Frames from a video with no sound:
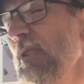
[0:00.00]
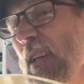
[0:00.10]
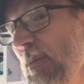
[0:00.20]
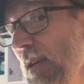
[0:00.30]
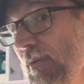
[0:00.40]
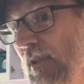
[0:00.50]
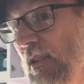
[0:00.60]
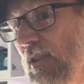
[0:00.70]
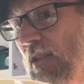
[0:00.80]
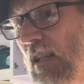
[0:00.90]
like a matte
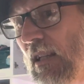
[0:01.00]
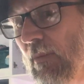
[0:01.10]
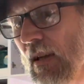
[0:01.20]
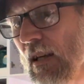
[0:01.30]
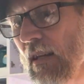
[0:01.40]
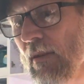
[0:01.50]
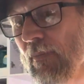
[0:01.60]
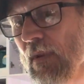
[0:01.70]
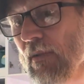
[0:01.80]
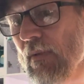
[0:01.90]
finish,
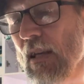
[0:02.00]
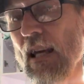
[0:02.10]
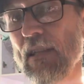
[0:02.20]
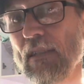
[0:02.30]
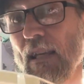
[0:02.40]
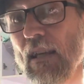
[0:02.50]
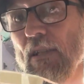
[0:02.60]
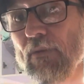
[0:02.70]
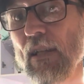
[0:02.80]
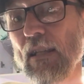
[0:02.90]
and
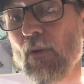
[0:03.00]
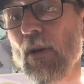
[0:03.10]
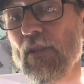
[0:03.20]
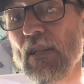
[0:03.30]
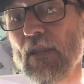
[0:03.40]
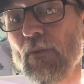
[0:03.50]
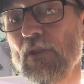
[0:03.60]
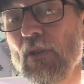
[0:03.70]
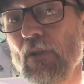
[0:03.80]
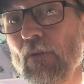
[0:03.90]
you're quite satisfied
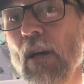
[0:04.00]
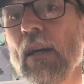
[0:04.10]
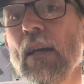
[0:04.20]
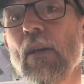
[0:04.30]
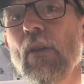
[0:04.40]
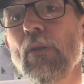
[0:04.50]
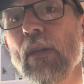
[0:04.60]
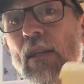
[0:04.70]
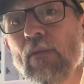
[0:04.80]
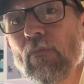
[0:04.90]
you got it right,
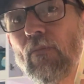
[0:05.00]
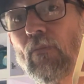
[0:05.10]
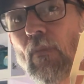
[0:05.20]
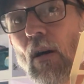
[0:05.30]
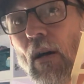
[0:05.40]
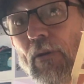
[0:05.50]
then I